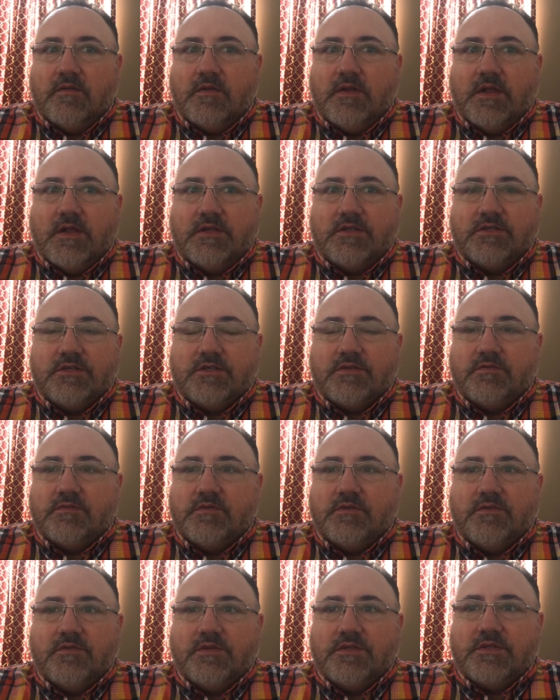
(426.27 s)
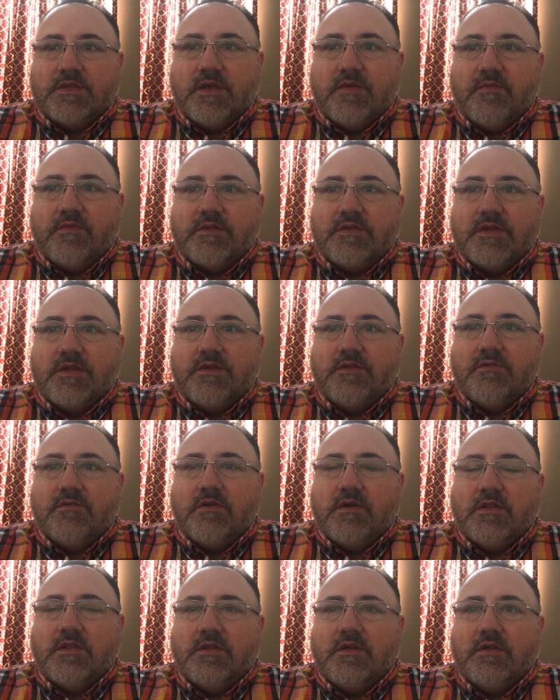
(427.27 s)
And just do the same as I do
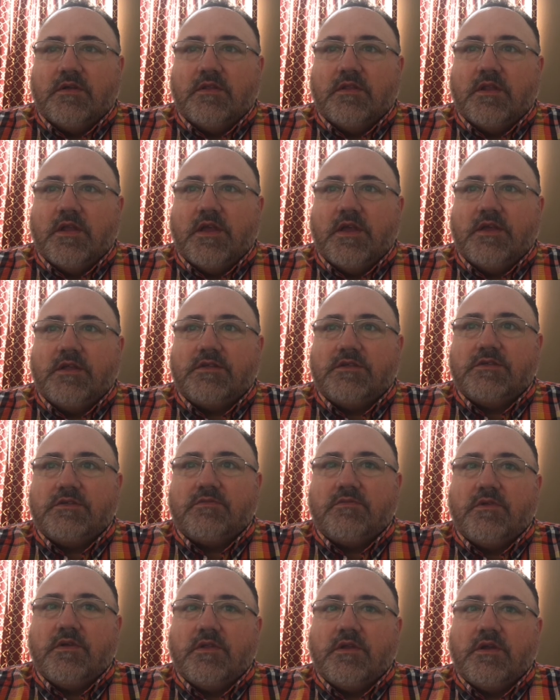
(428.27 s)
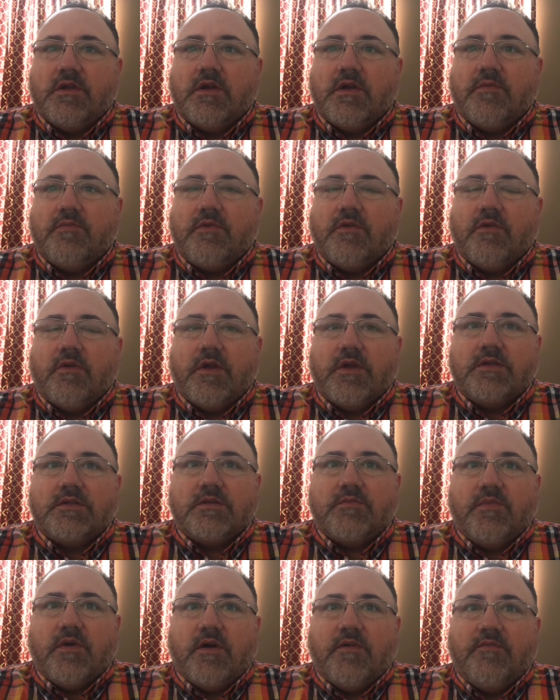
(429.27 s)
on the lake, just reel it a couple cranks
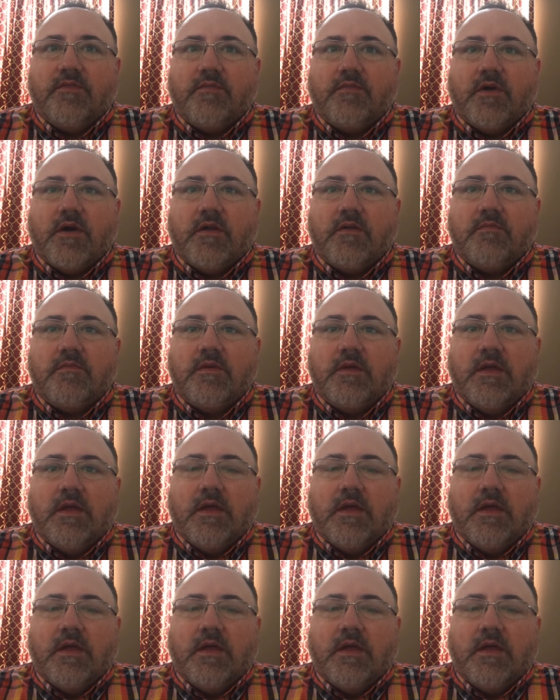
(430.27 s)
up off the bottom.